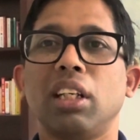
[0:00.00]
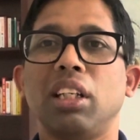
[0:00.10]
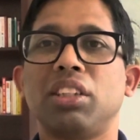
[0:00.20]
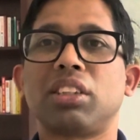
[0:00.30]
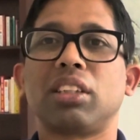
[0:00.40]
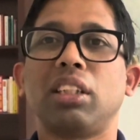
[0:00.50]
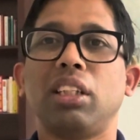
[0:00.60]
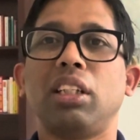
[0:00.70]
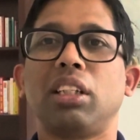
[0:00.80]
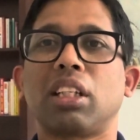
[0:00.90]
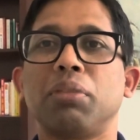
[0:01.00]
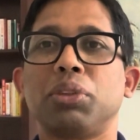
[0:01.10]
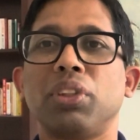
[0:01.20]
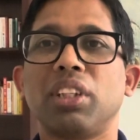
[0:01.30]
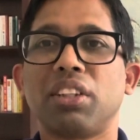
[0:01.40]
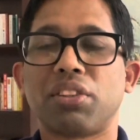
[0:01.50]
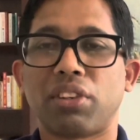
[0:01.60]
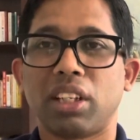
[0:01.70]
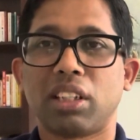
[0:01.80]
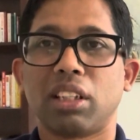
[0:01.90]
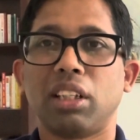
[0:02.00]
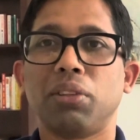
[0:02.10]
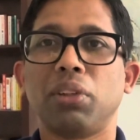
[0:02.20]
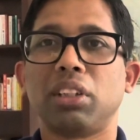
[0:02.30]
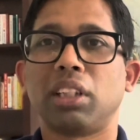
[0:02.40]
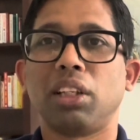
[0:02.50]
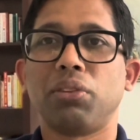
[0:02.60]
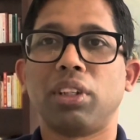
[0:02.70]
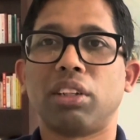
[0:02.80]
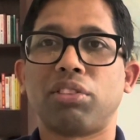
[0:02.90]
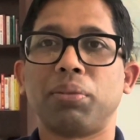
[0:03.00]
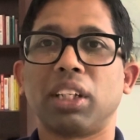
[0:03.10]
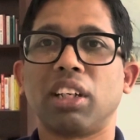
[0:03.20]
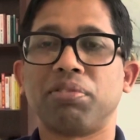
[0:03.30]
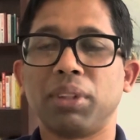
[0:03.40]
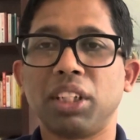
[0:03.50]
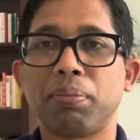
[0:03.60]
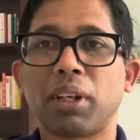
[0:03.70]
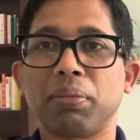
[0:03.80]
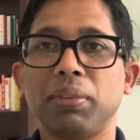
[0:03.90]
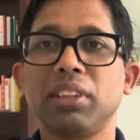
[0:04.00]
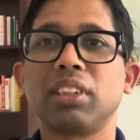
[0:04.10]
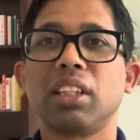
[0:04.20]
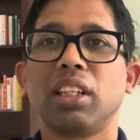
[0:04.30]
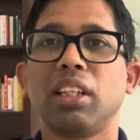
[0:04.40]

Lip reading: It comes with a threat. They will tell you they are from a government department.